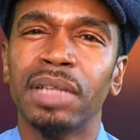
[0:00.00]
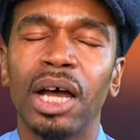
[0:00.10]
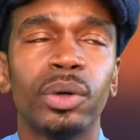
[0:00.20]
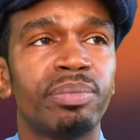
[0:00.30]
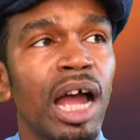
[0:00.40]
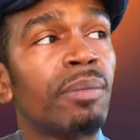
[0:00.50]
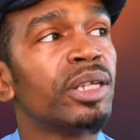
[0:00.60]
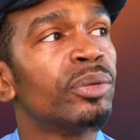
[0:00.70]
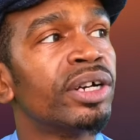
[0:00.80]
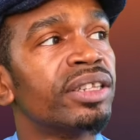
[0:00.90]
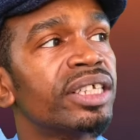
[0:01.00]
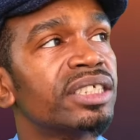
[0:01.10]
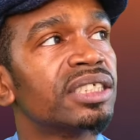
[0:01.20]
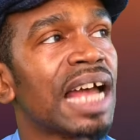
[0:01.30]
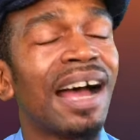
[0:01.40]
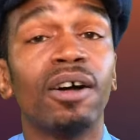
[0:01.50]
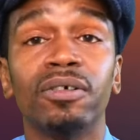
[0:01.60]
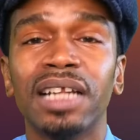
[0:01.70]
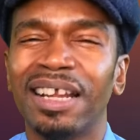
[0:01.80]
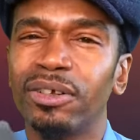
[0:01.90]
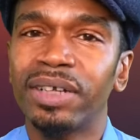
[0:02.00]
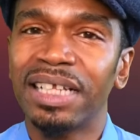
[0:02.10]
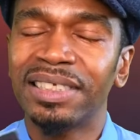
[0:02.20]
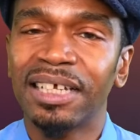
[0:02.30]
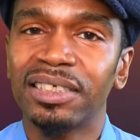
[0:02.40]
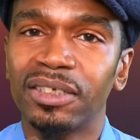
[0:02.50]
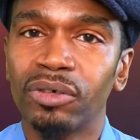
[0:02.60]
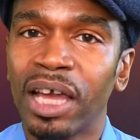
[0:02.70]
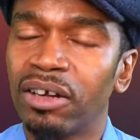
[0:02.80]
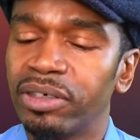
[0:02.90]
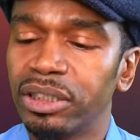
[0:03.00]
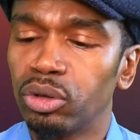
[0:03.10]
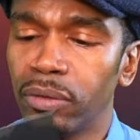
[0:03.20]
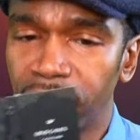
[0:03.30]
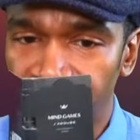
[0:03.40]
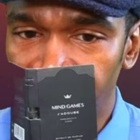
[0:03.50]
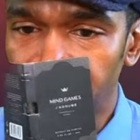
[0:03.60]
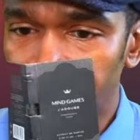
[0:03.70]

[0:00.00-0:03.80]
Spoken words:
I would probably wear this out. I know that sounds a little counterintuitive.